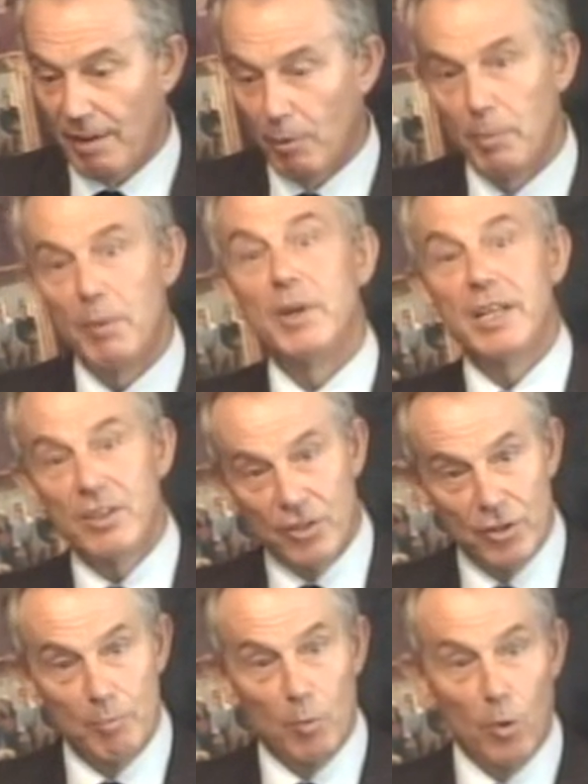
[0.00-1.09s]
but we need to
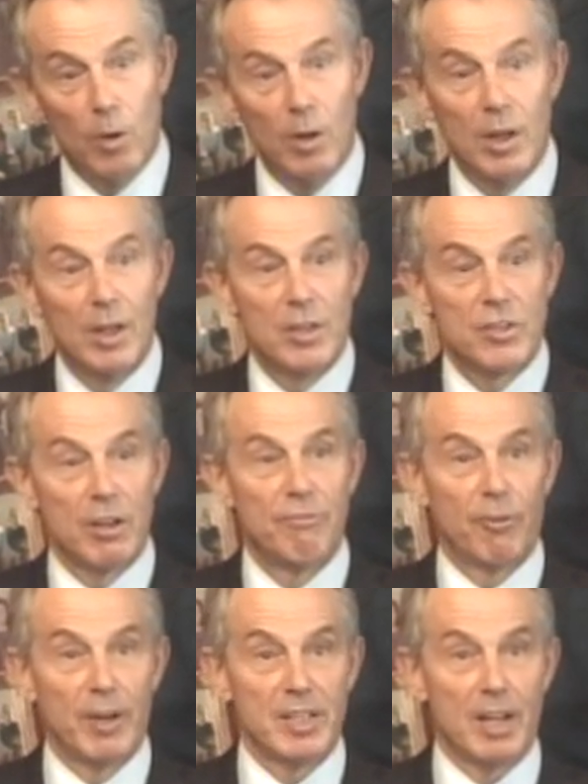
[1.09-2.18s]
do more. So,
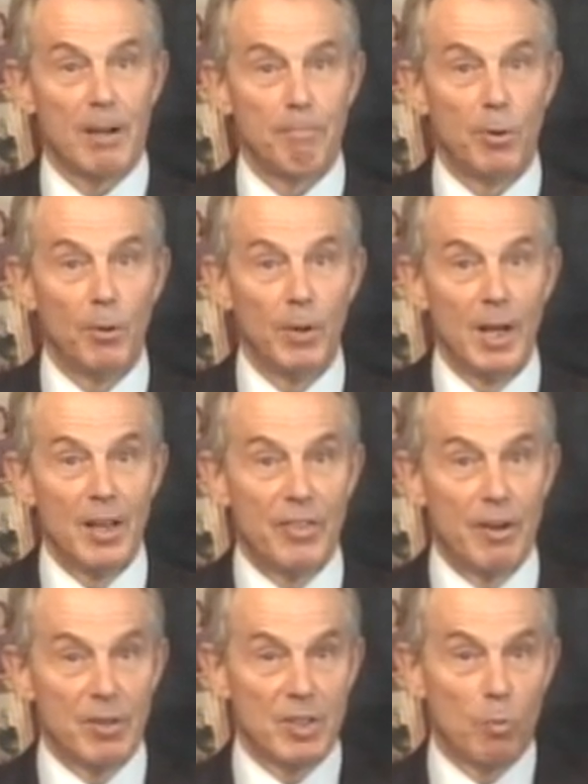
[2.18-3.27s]
for example,
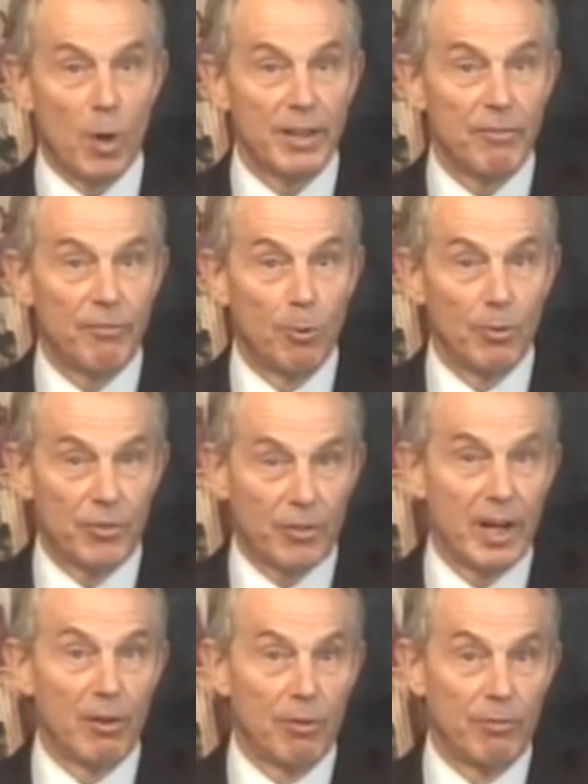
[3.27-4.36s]
there is a wonderful
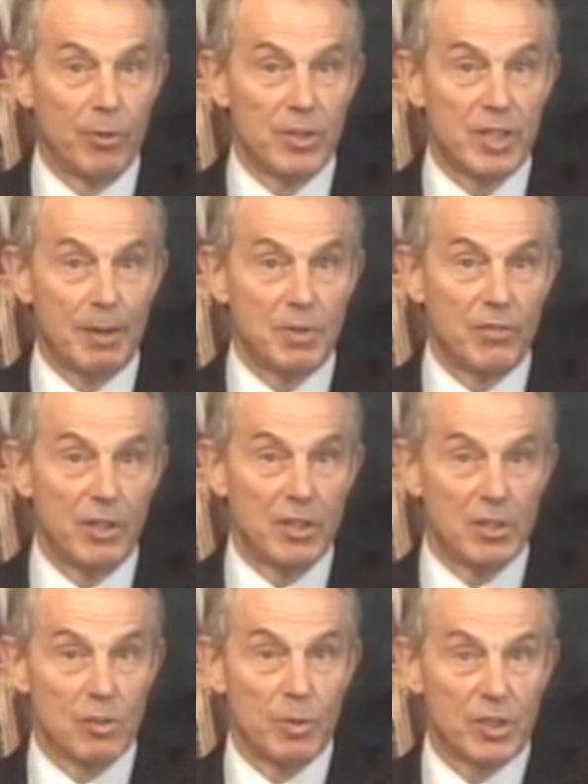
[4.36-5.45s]
trail, the Footsteps of
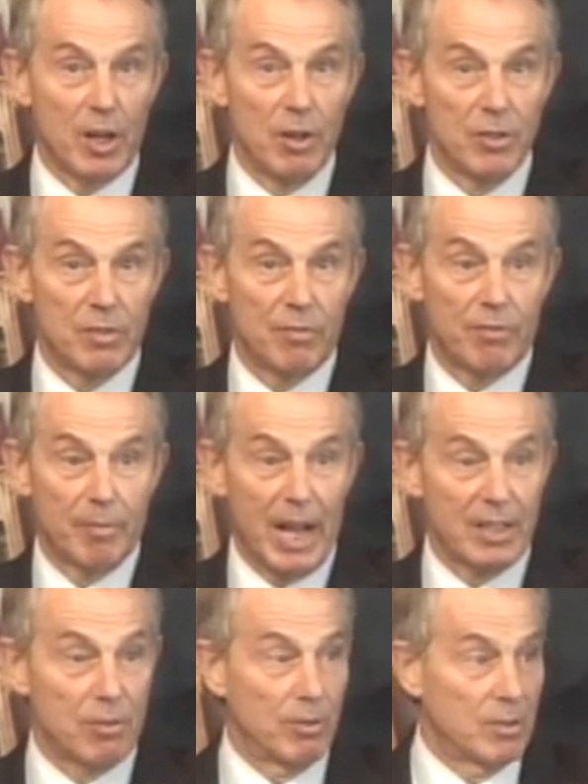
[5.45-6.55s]
Jesus, which goes from
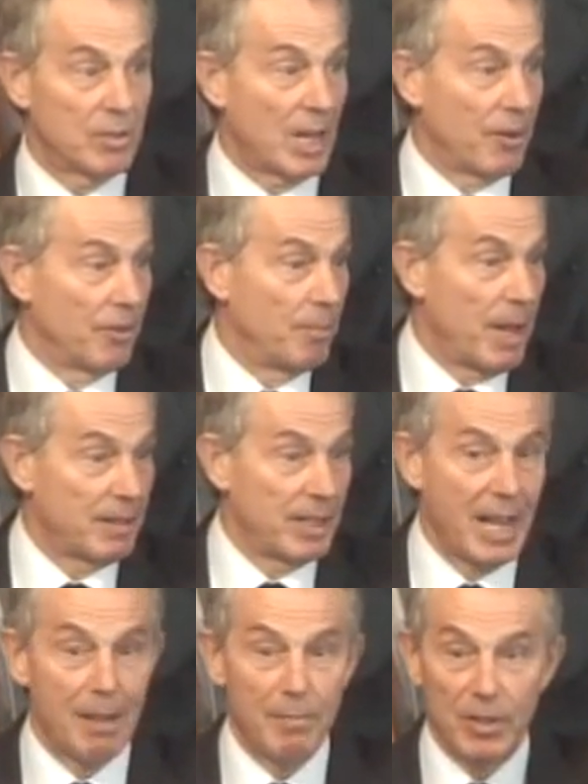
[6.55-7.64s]
Nazareth down to
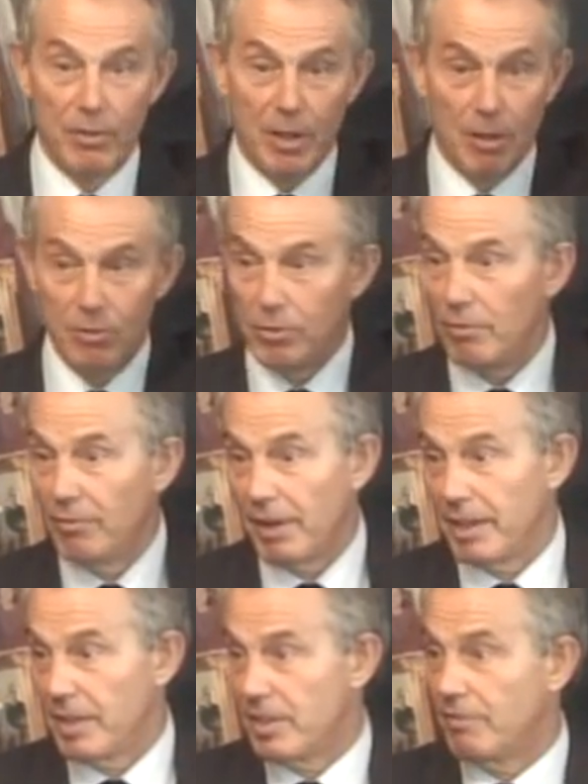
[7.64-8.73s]
Bethlehem, and you go through
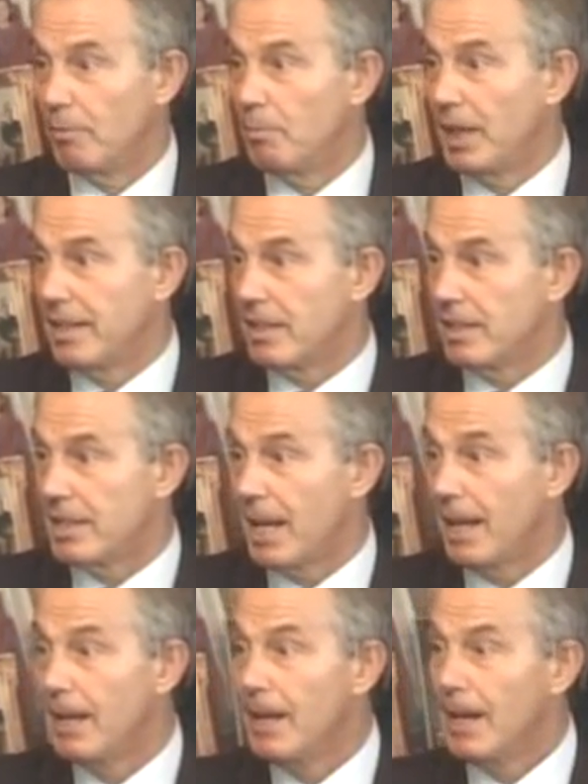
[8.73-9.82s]
various different places there.
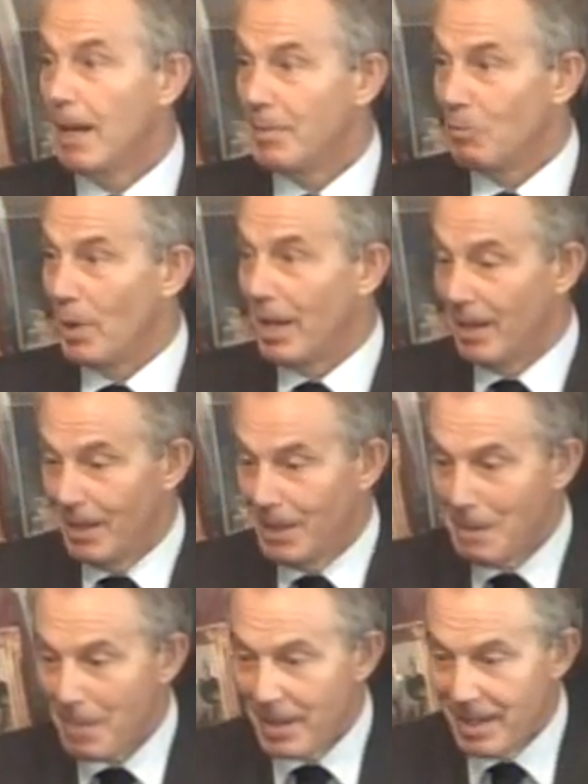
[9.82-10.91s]
I mean, we're
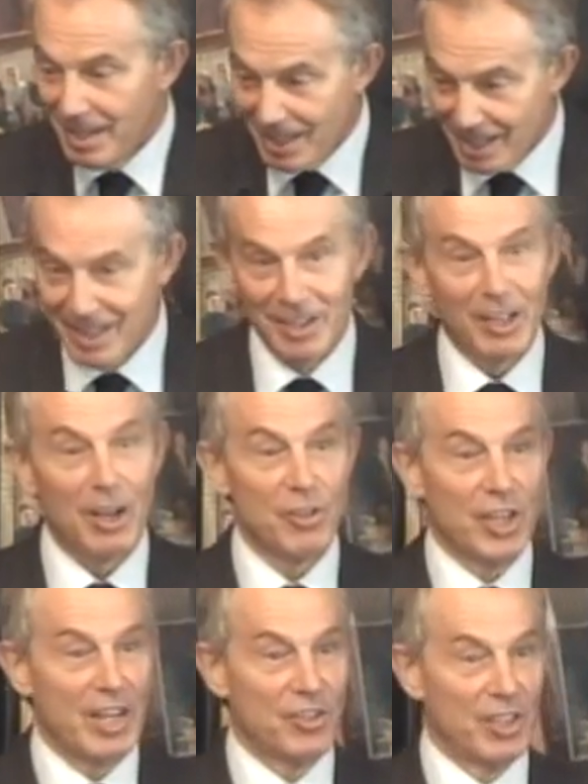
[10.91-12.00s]
in
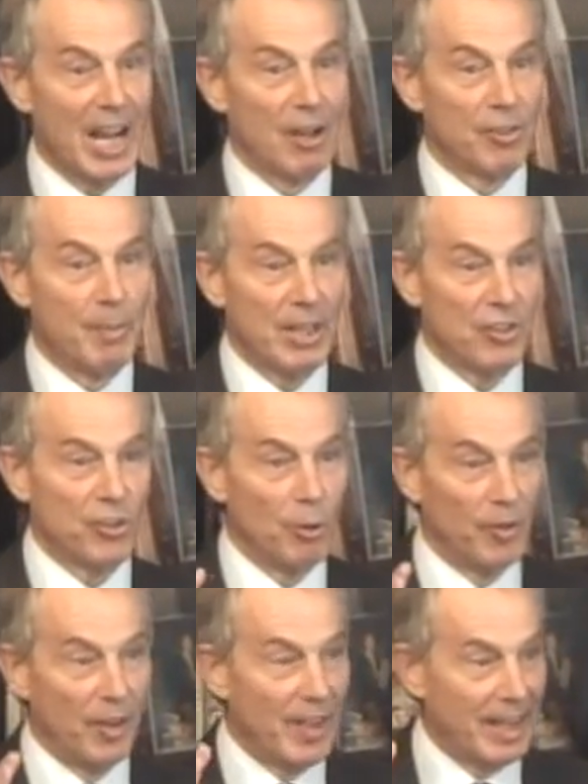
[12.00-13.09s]
negotiation now to make sure
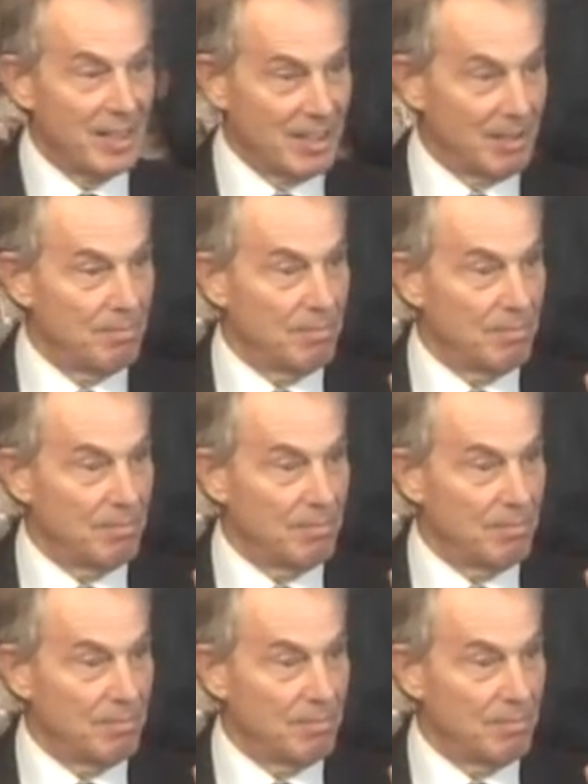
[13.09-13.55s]
that that is a